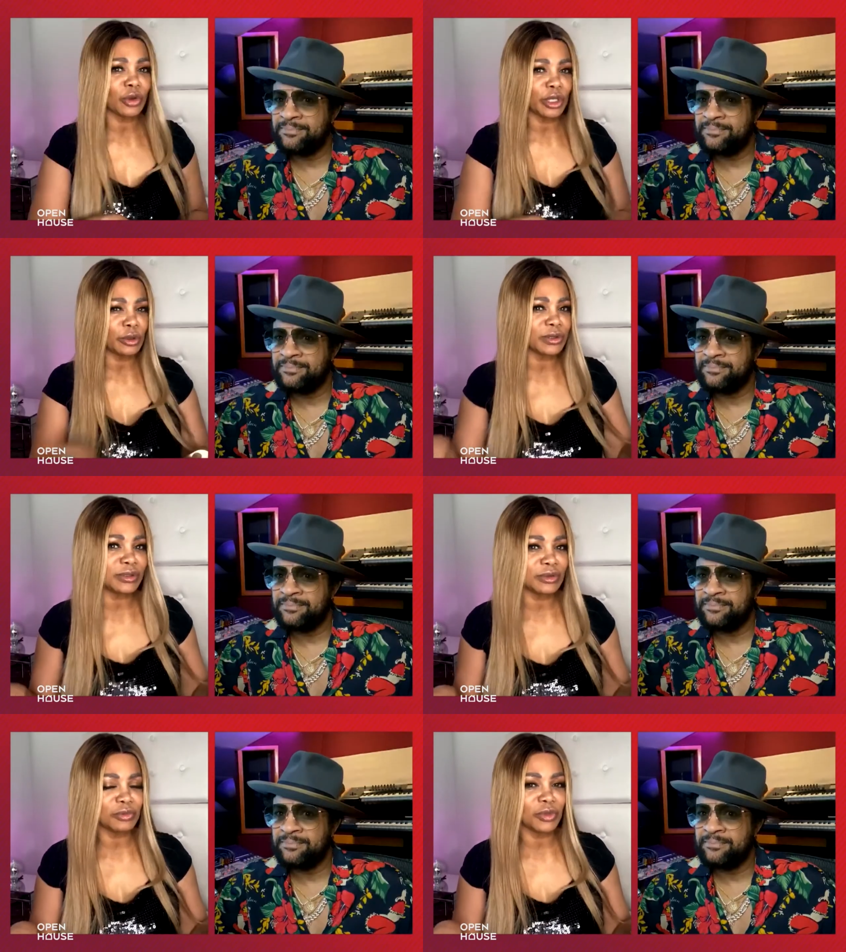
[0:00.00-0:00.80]
Speaker 1: or you
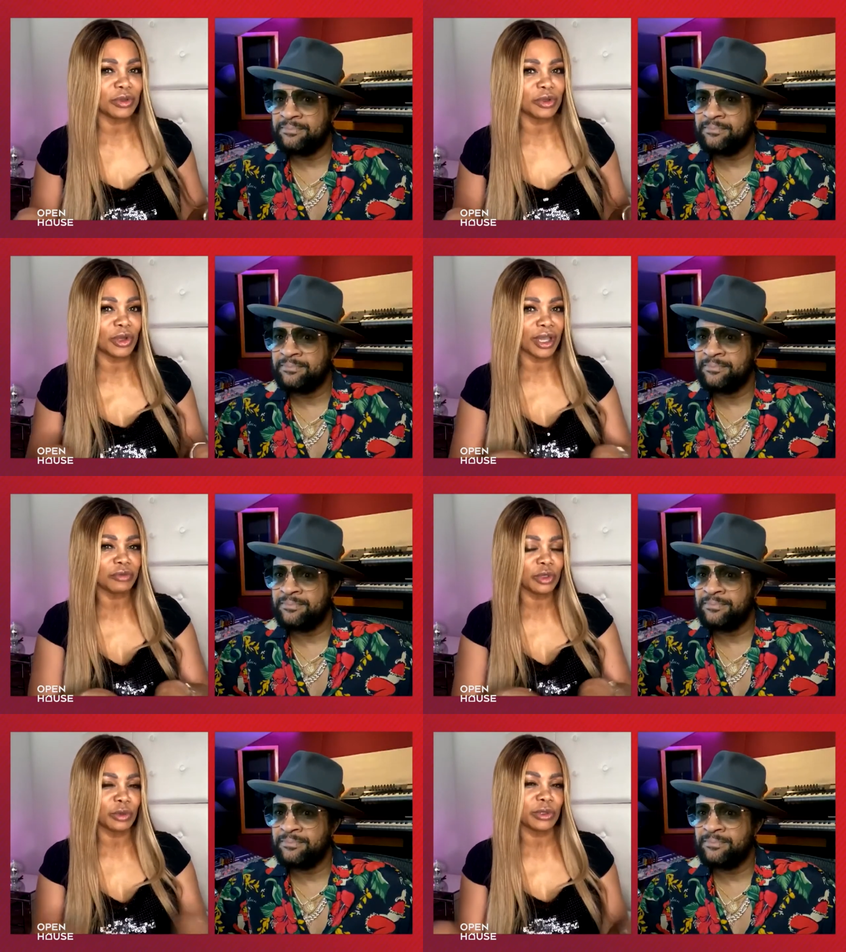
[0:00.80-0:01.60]

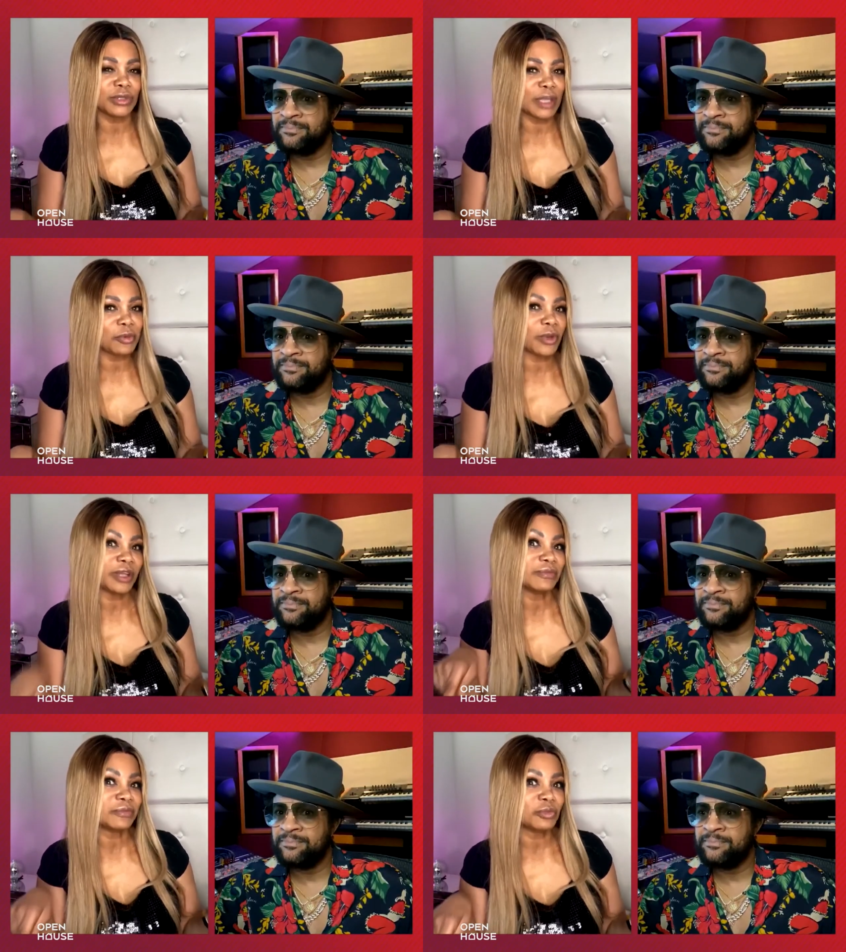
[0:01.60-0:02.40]
were
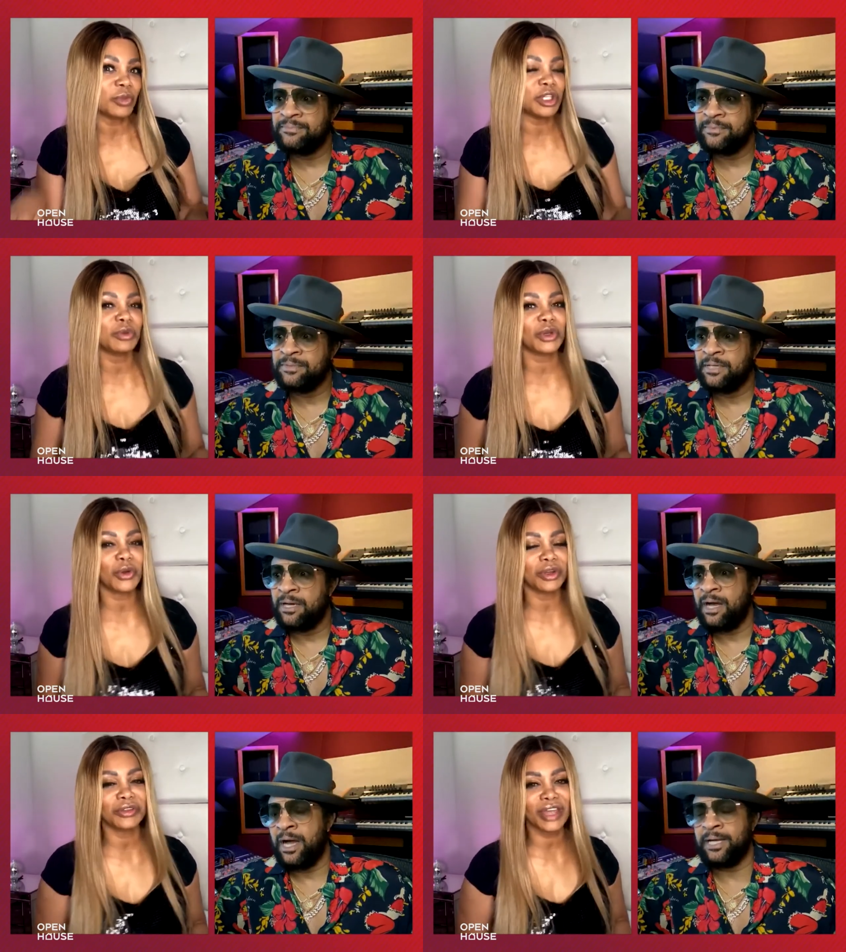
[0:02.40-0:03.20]
separate when you
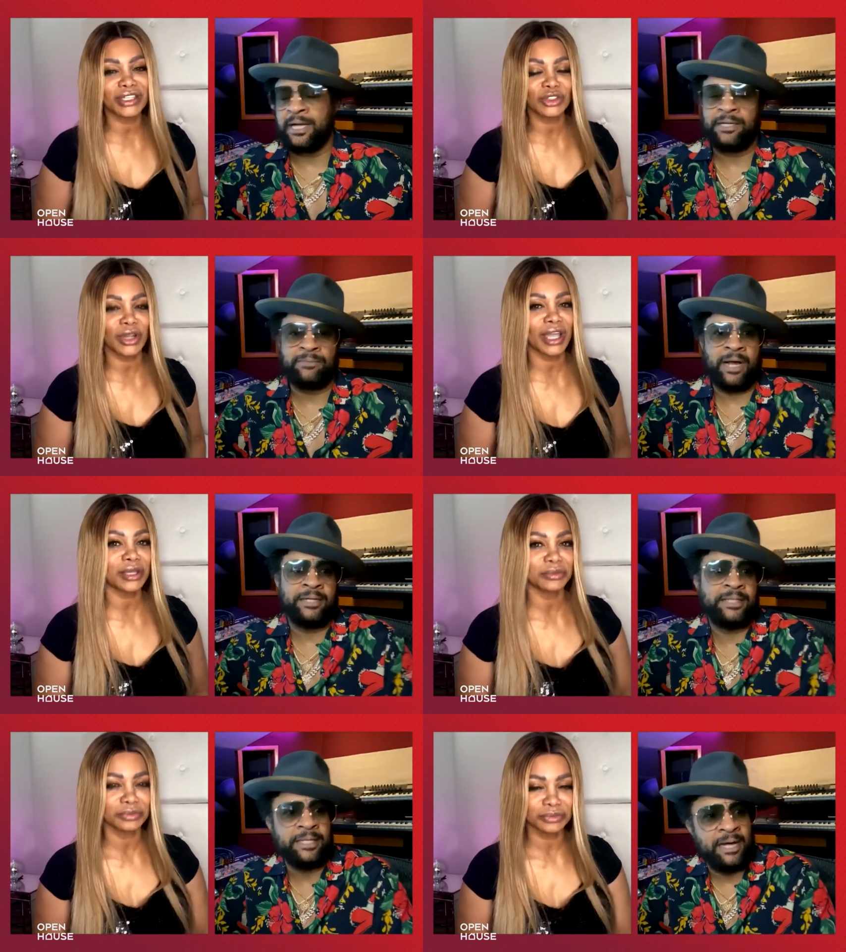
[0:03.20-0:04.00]
recorded
Speaker 2: that track?
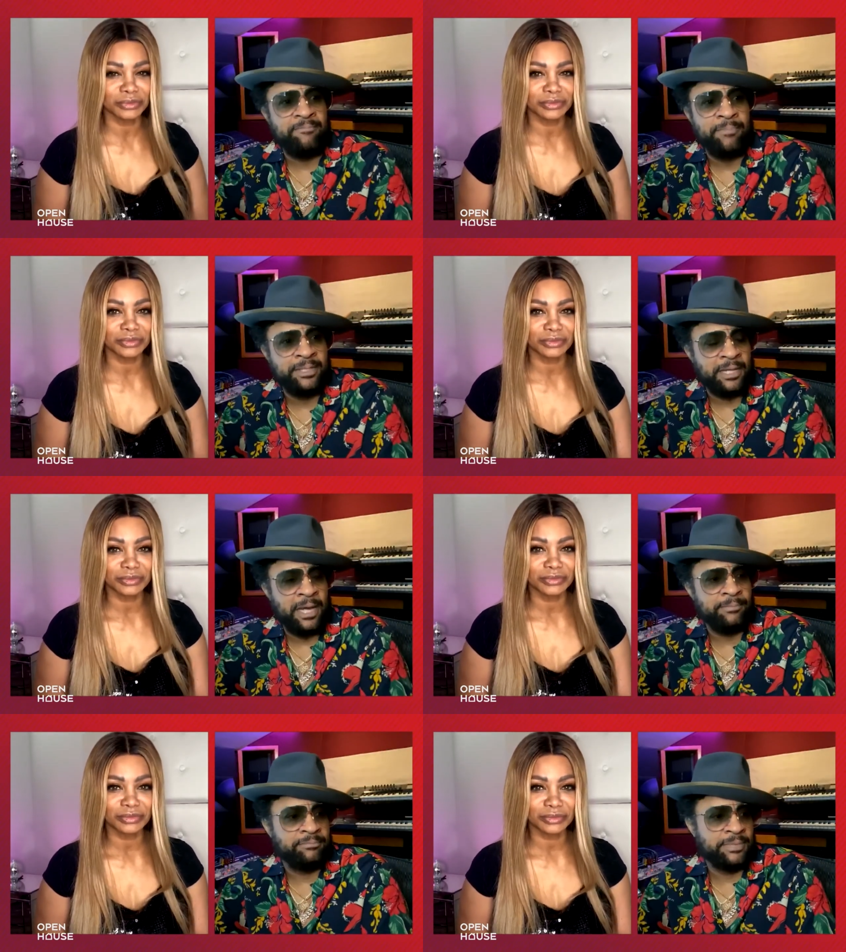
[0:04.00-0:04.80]

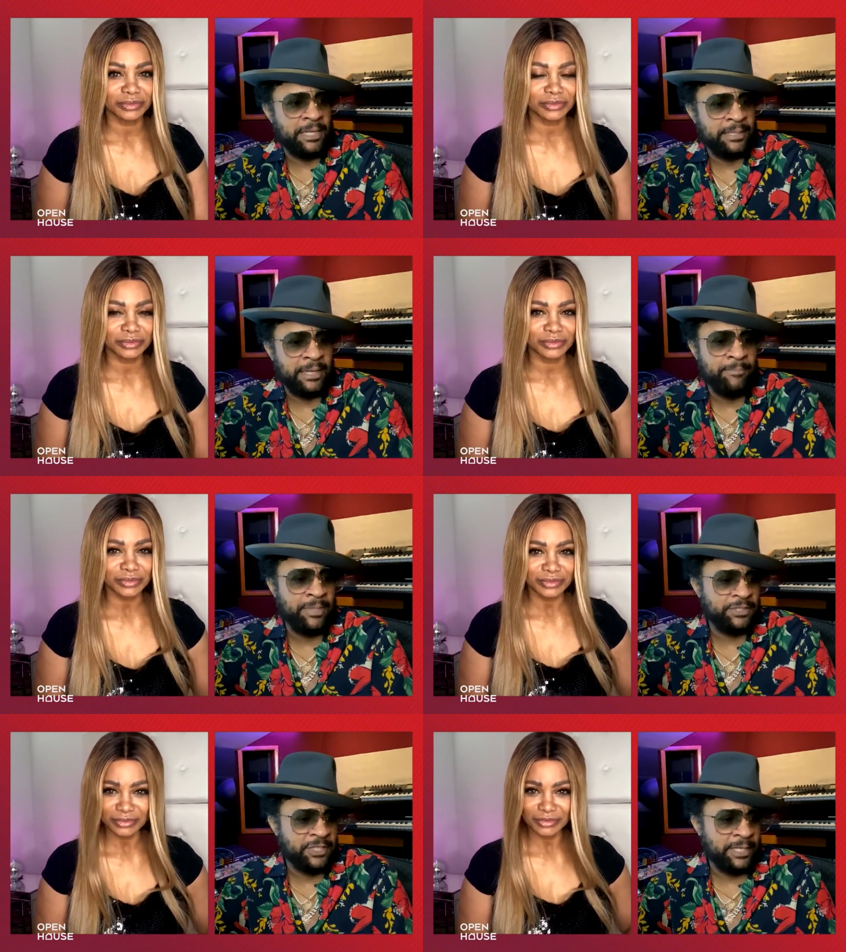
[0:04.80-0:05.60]
I think I
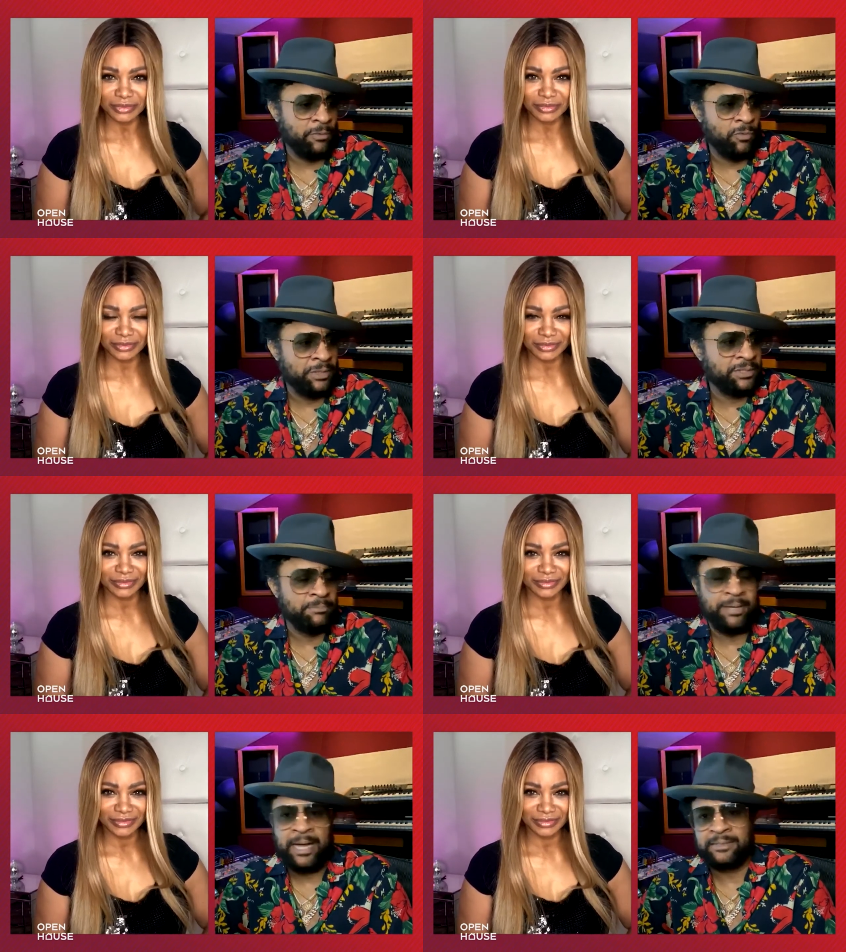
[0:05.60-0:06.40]
met Janet once
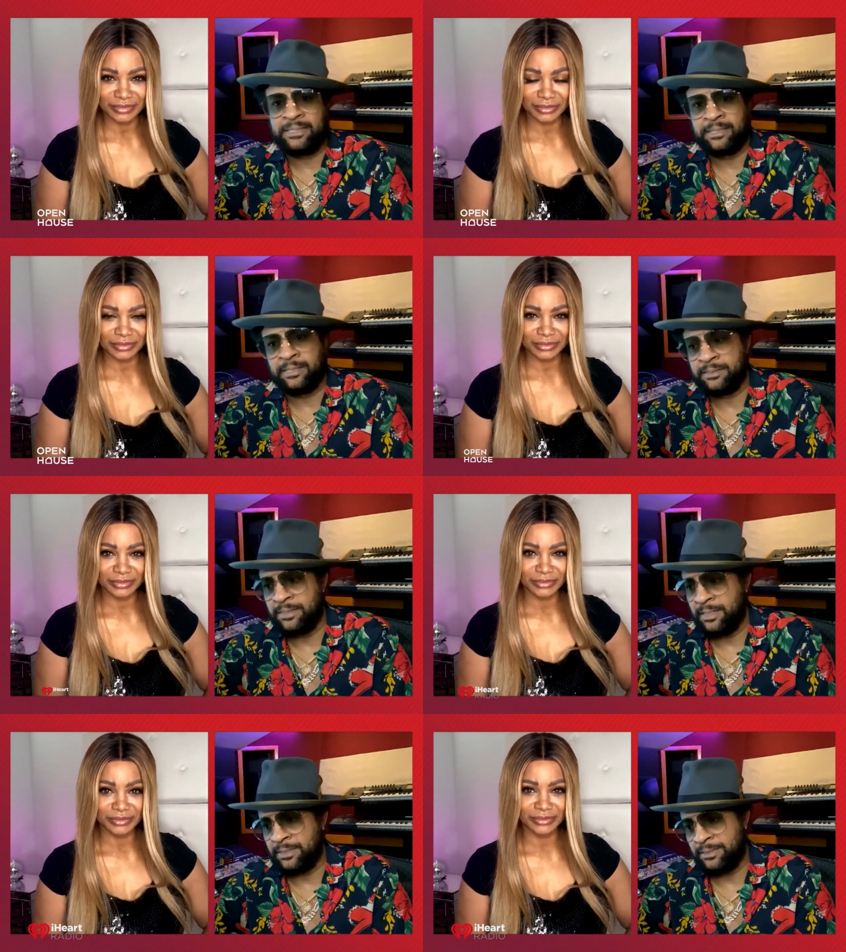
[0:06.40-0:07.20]
in passing at
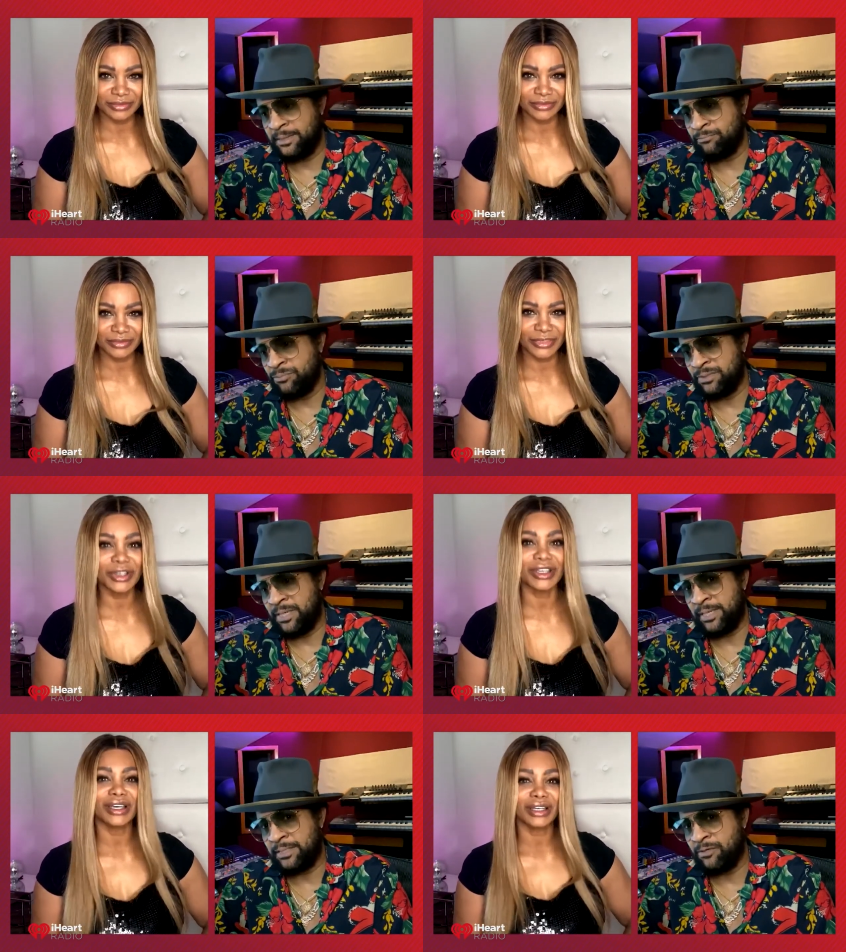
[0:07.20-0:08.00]
I think it was
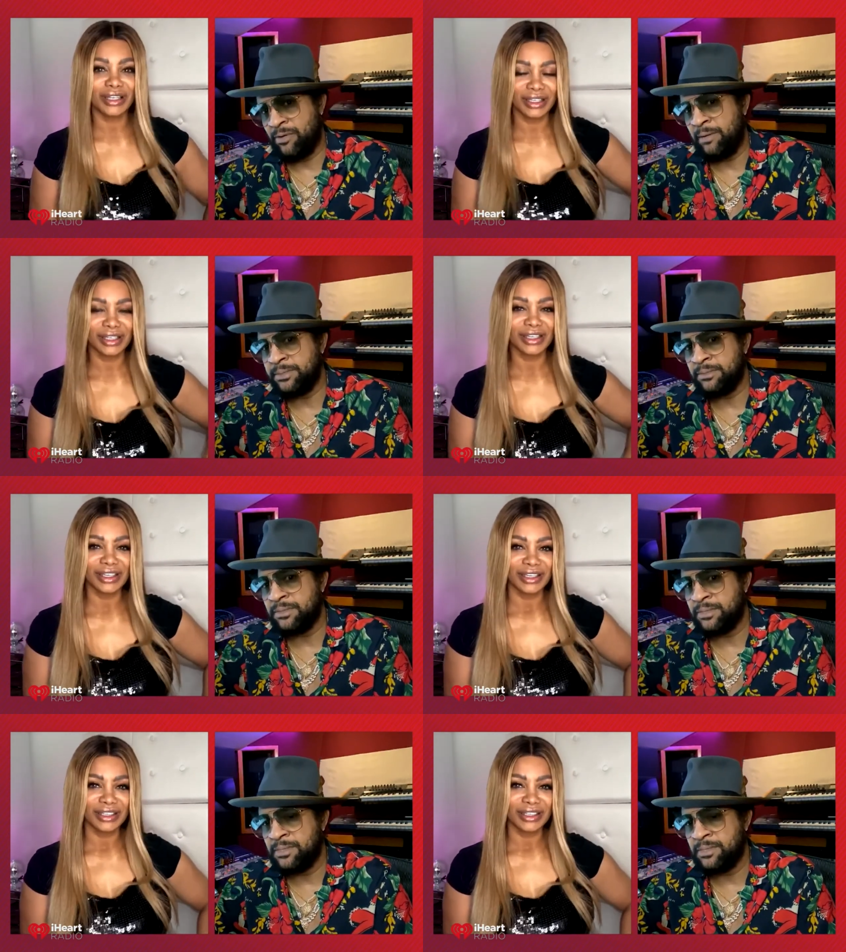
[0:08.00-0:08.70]
like at the Grammys.